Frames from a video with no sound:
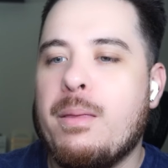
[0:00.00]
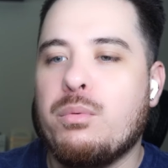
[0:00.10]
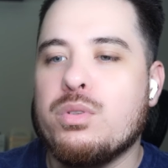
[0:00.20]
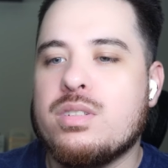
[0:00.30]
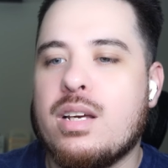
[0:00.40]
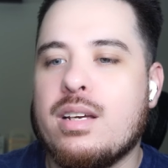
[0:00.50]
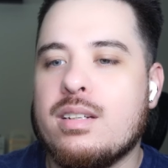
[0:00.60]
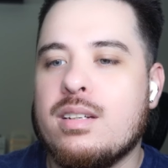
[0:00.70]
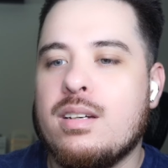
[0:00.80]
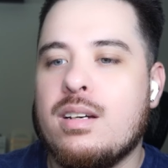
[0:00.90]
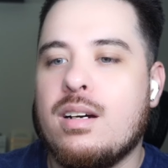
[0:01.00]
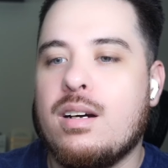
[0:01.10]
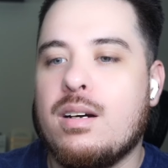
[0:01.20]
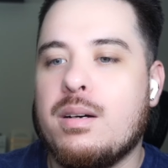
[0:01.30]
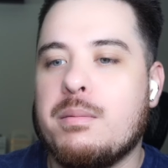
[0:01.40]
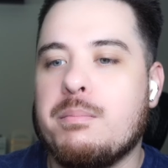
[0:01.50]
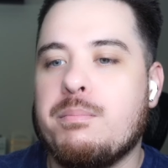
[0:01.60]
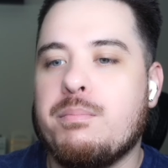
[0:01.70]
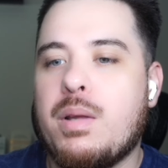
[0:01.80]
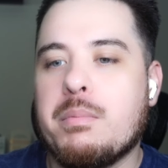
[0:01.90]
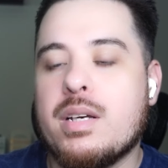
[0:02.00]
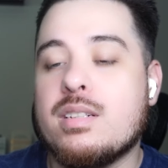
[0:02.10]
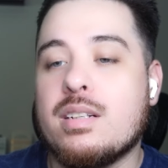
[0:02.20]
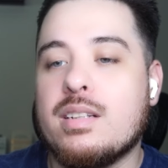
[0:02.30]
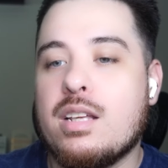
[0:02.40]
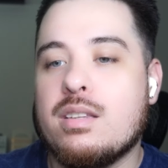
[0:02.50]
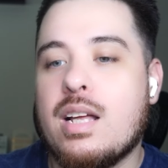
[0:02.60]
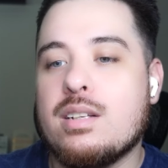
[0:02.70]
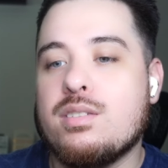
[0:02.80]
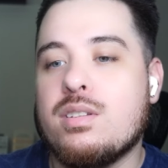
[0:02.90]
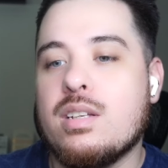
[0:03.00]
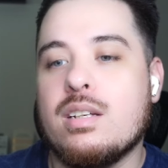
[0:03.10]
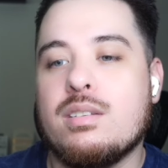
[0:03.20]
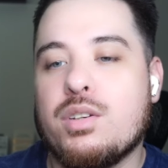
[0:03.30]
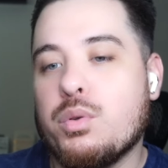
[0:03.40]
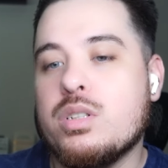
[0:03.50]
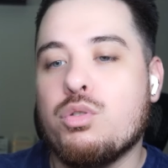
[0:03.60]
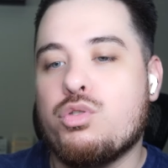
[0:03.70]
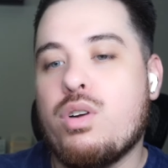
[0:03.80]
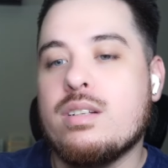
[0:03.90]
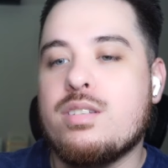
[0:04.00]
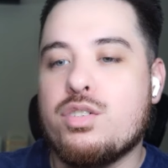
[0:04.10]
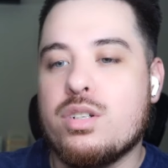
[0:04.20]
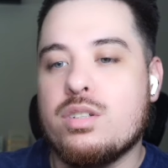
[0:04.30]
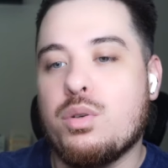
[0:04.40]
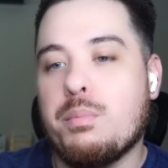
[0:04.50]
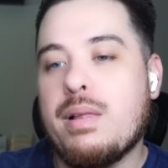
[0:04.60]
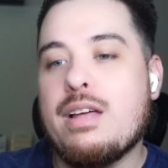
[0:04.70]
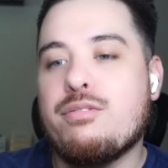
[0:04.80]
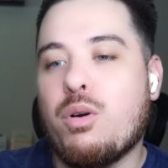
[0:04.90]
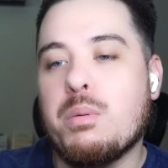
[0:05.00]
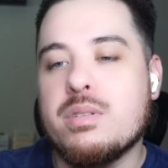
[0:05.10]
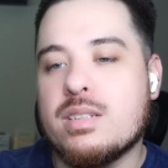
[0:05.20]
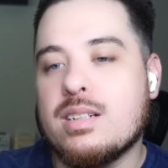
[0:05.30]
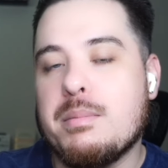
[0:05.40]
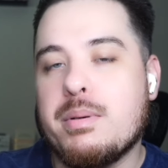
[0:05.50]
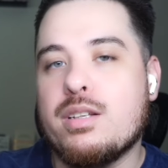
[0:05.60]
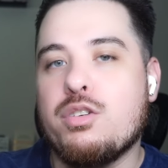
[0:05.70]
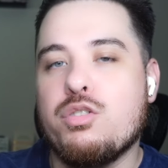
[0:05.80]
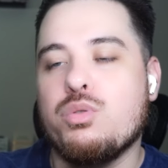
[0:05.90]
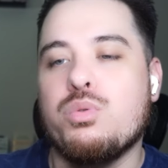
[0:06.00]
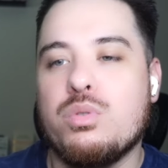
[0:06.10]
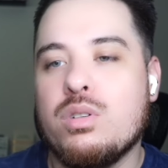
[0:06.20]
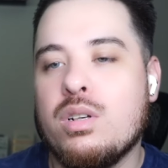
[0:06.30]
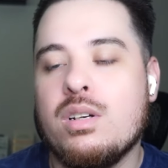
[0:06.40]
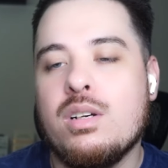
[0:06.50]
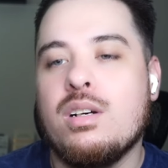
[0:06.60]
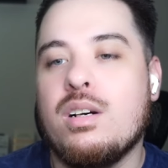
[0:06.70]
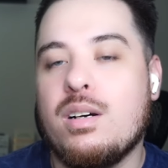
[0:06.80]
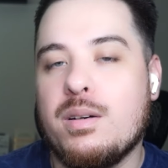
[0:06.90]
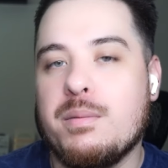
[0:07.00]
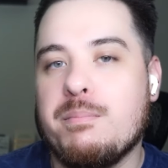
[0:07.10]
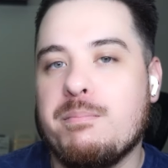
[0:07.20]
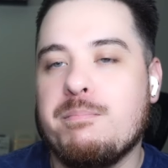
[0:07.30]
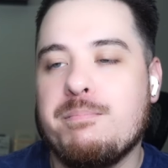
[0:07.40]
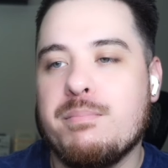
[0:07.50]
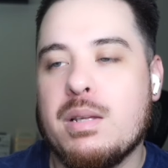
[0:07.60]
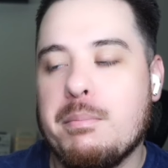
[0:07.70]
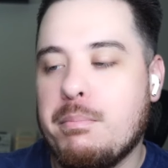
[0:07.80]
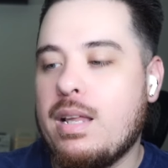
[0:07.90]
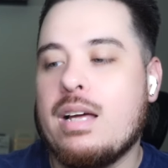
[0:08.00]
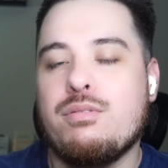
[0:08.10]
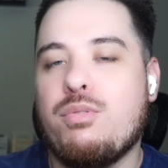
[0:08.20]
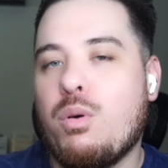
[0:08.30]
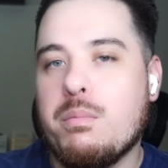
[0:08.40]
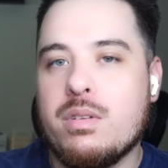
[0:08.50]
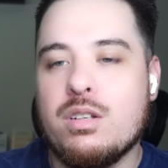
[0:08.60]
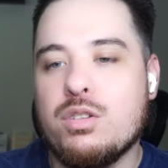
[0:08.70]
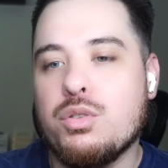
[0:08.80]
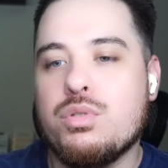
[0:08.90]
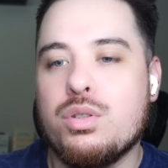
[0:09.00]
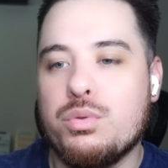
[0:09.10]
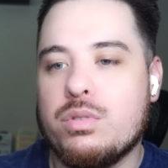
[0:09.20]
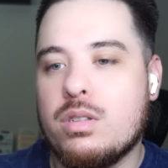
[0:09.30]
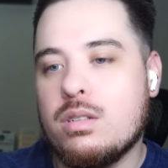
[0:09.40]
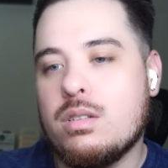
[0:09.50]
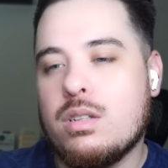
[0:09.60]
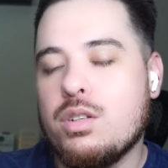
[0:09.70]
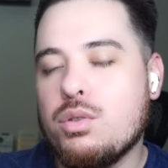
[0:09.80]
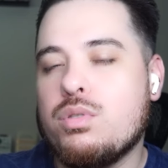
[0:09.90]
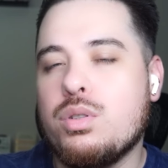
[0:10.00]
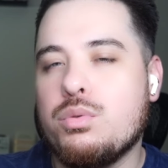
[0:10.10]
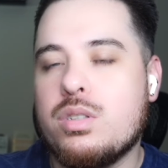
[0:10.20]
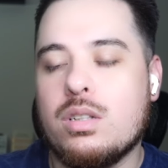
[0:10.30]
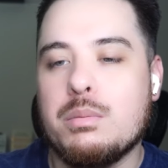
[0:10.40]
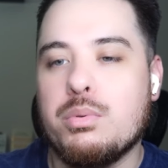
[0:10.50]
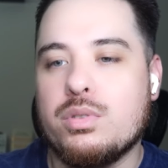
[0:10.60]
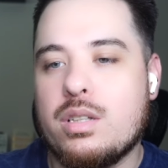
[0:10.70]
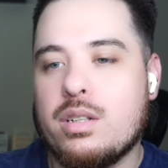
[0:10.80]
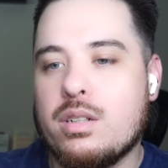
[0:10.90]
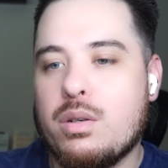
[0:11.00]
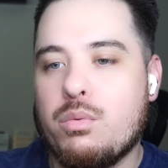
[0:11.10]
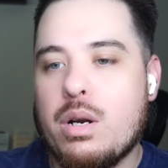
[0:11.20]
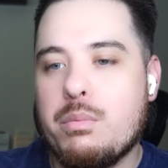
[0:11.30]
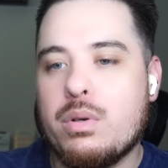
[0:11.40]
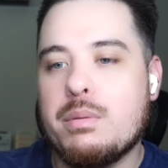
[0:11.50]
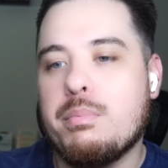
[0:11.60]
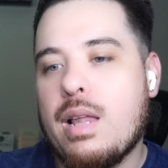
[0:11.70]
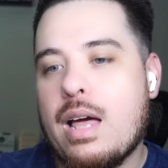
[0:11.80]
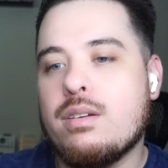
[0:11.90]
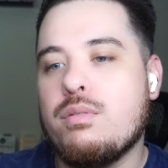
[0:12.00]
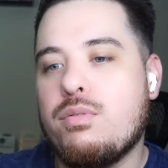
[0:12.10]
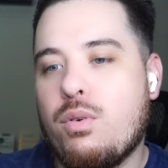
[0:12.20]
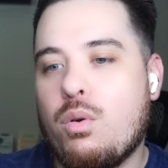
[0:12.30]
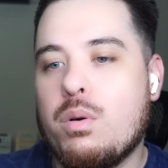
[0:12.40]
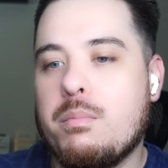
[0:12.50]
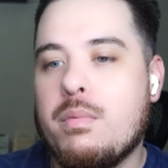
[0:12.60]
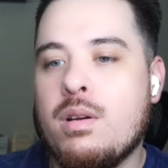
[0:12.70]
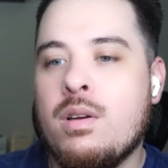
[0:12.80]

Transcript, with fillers: We'll say. Um, I'm guessing that that's the there was no transition, so platform is going to be the new um, platform, the new two the, the new two syllables that they're going to rhyme with platform.